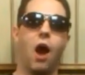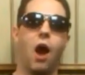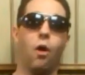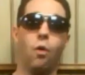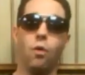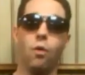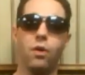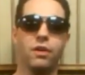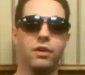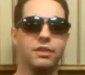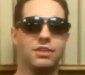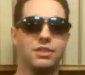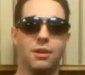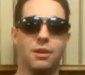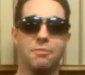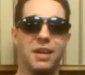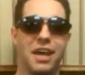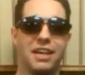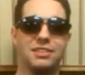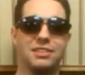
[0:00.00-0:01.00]
Or in
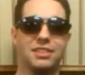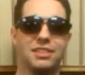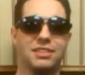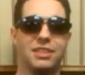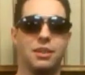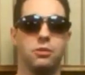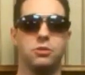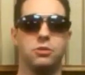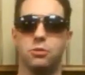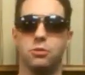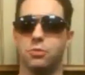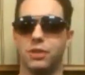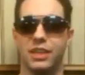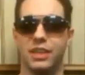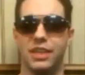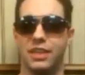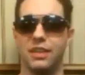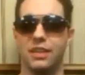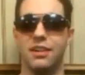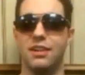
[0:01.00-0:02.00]
some cases, they'll do
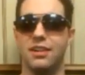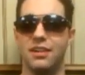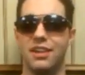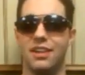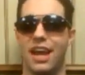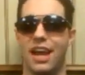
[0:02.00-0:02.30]
really good,